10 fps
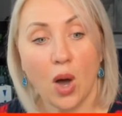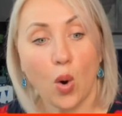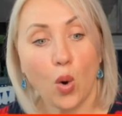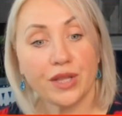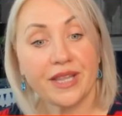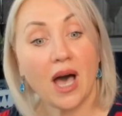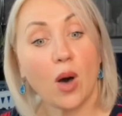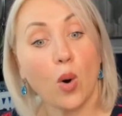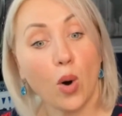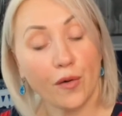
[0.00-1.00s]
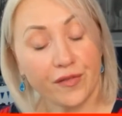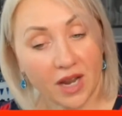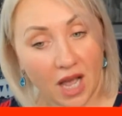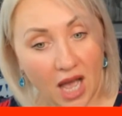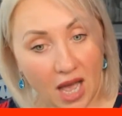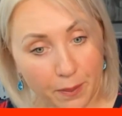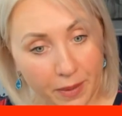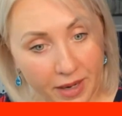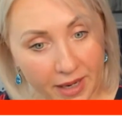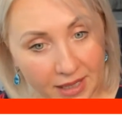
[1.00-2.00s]
or the owner
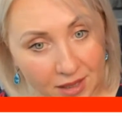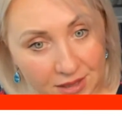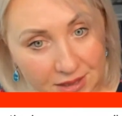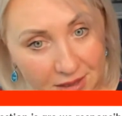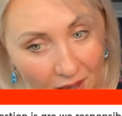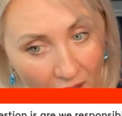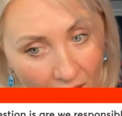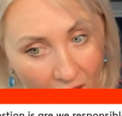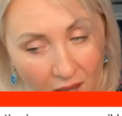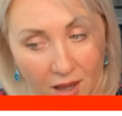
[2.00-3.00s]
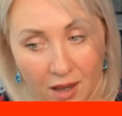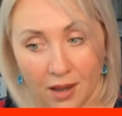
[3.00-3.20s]
operators are.